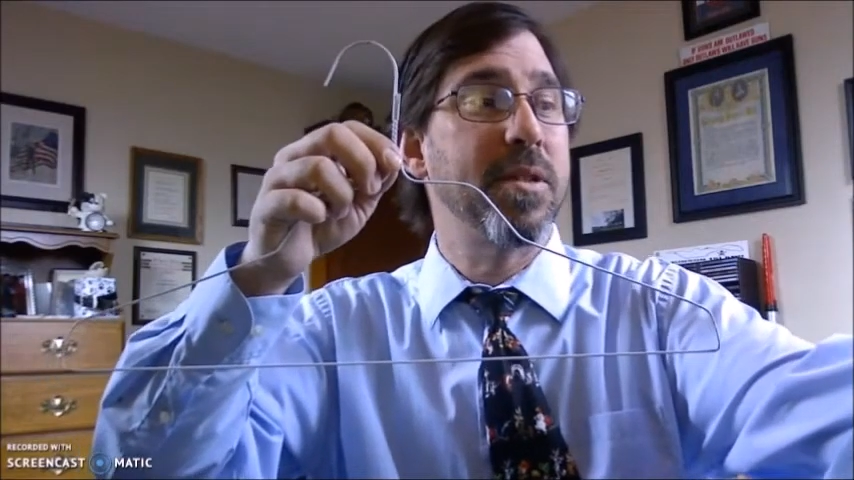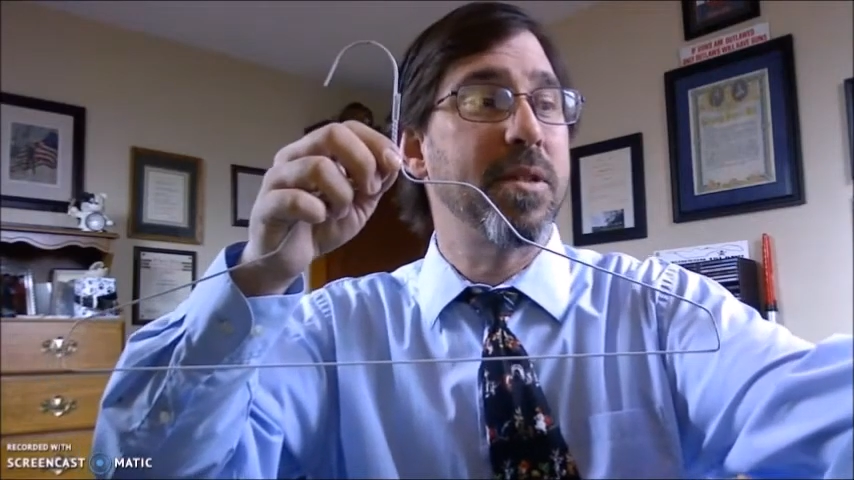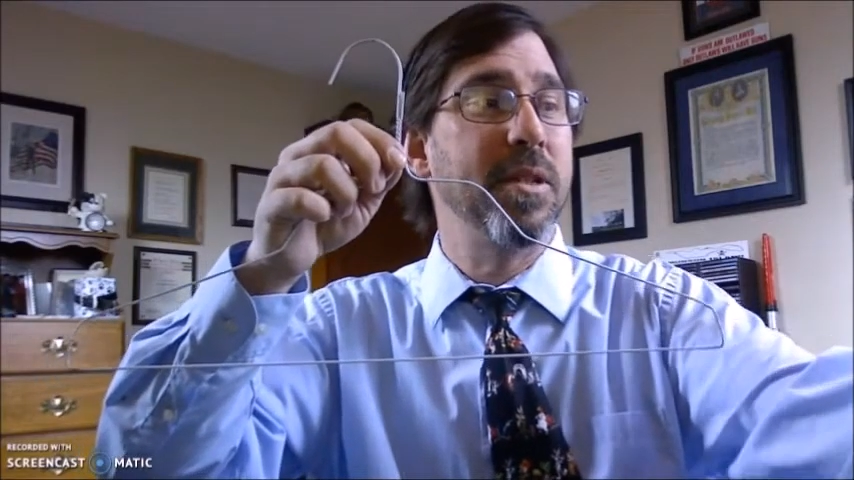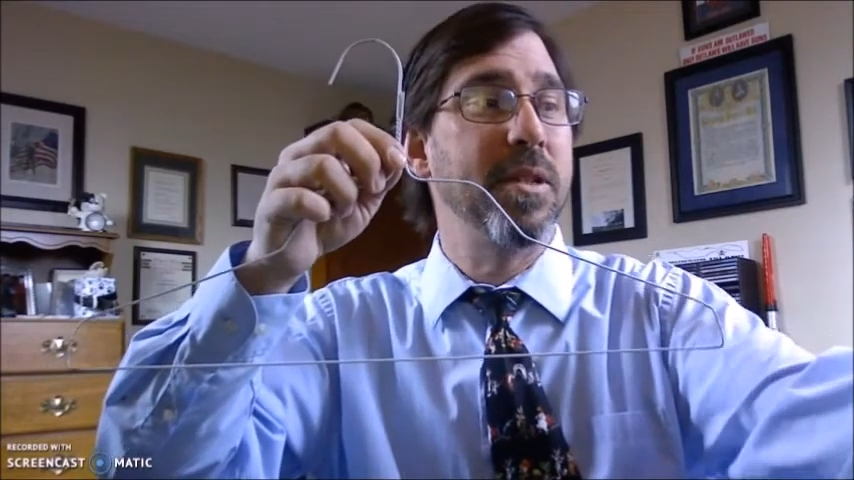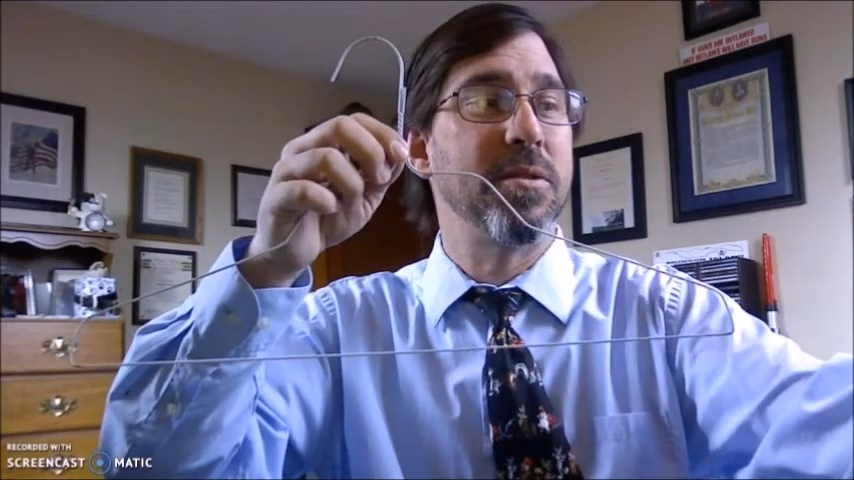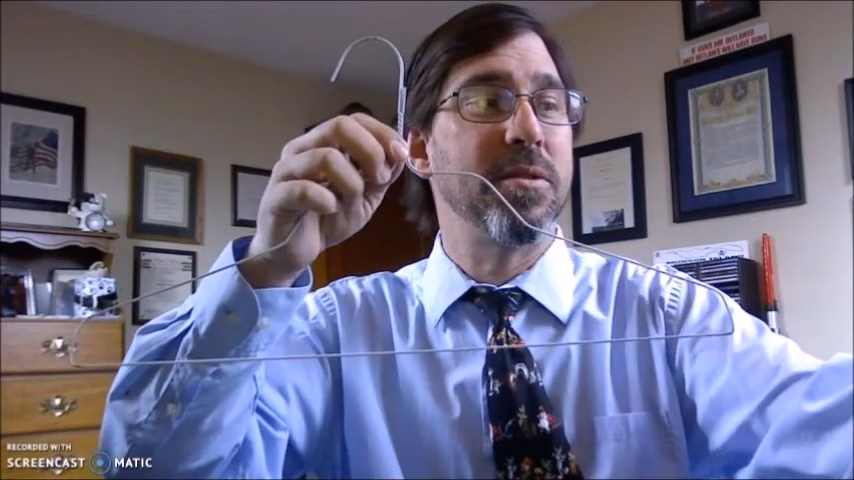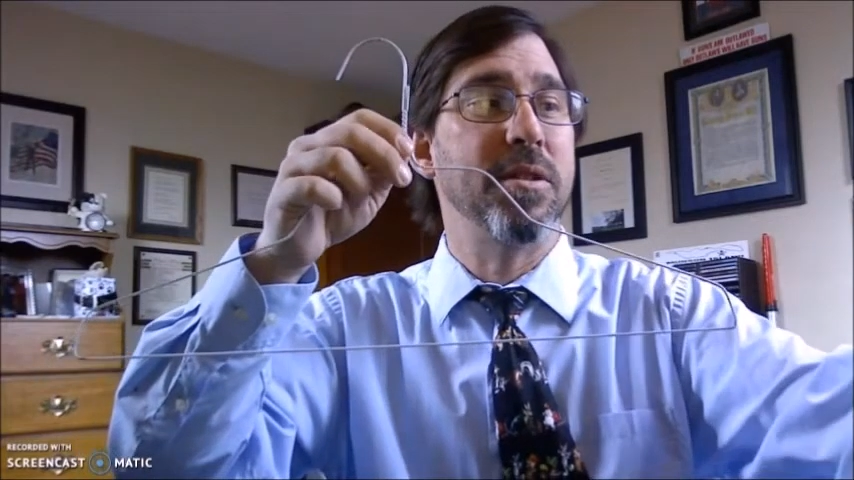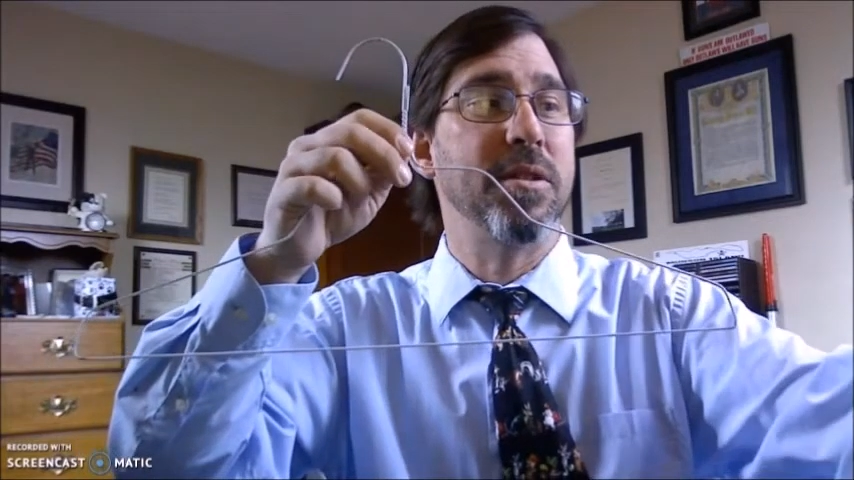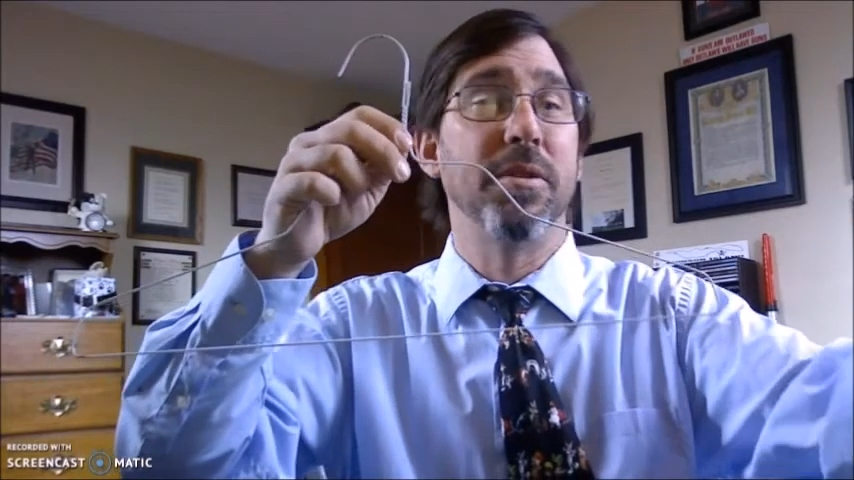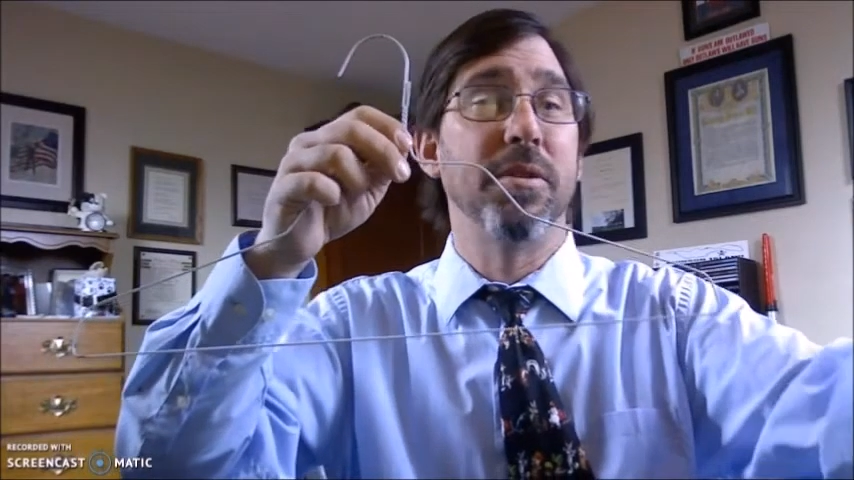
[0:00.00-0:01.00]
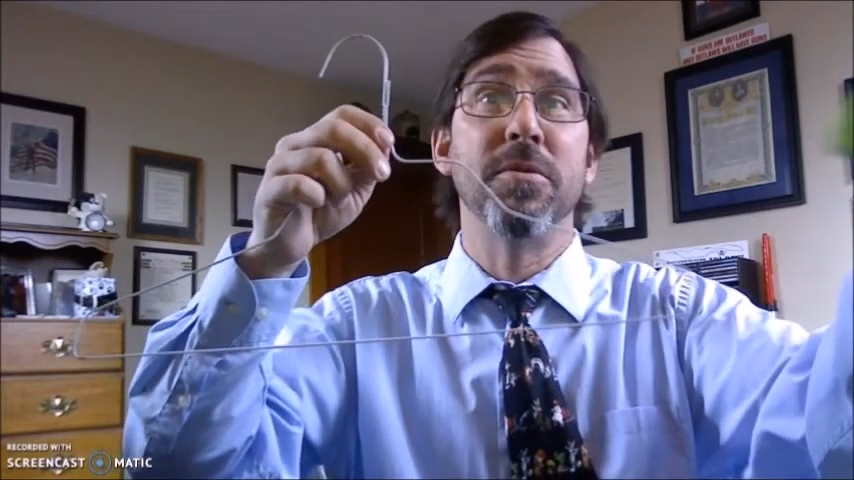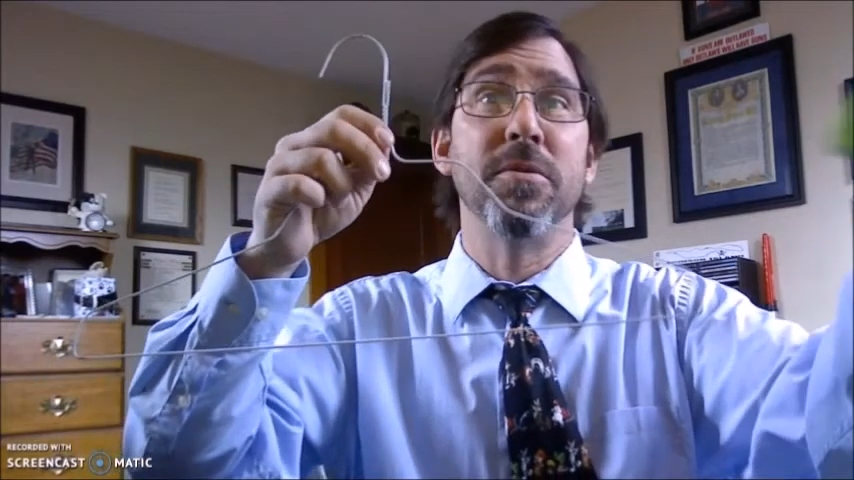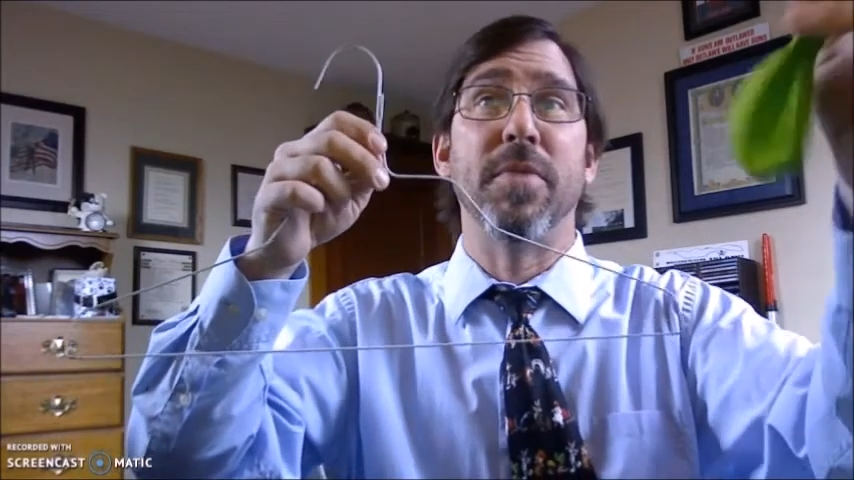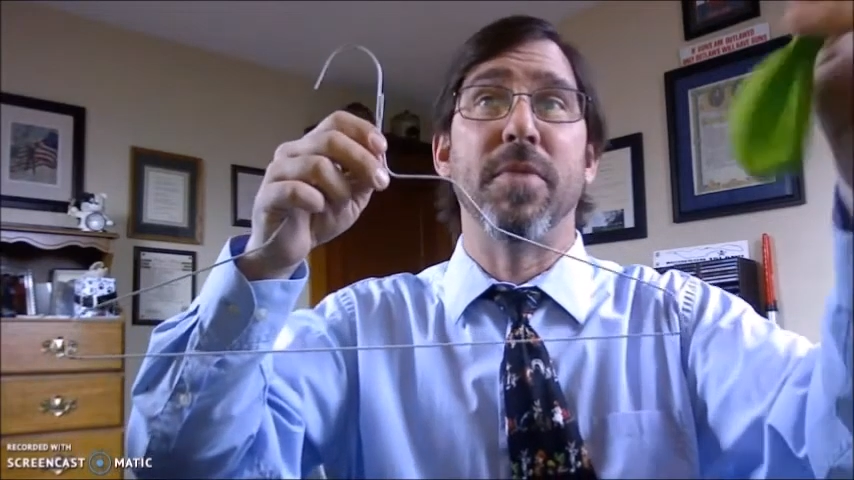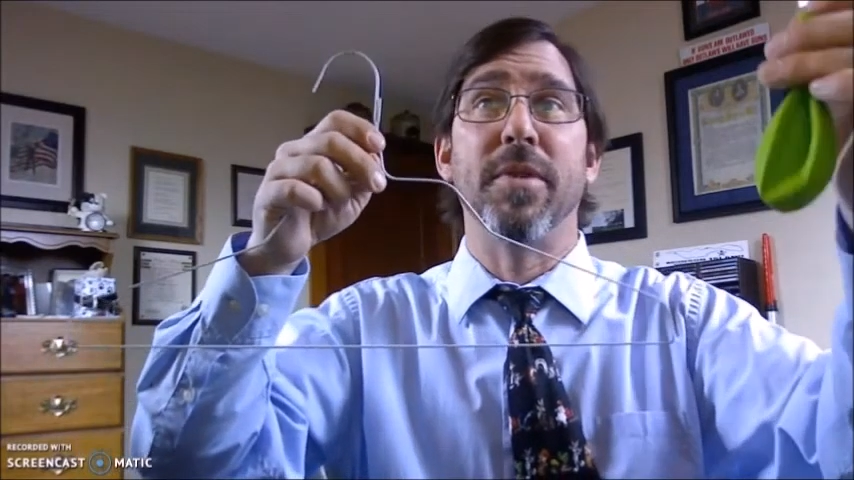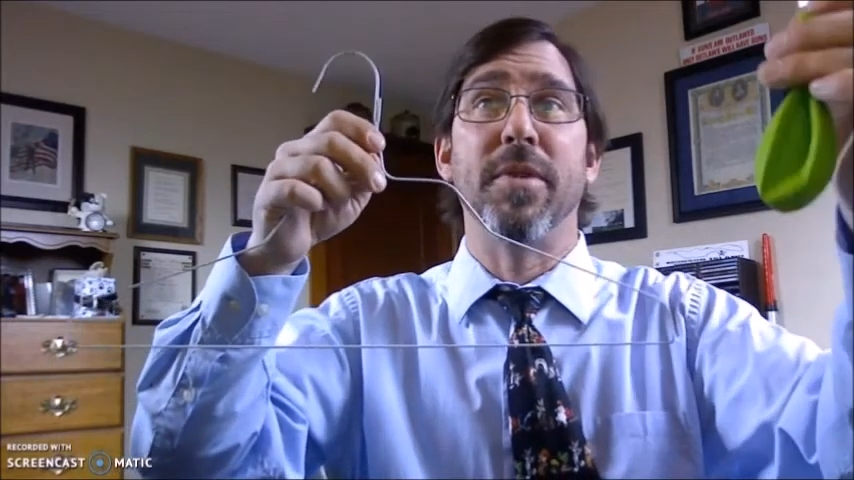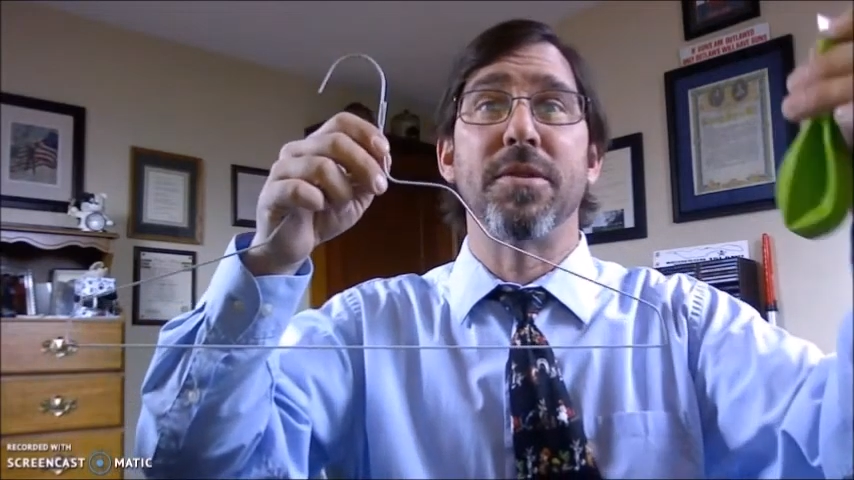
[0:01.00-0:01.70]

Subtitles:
going to use the balloons my mother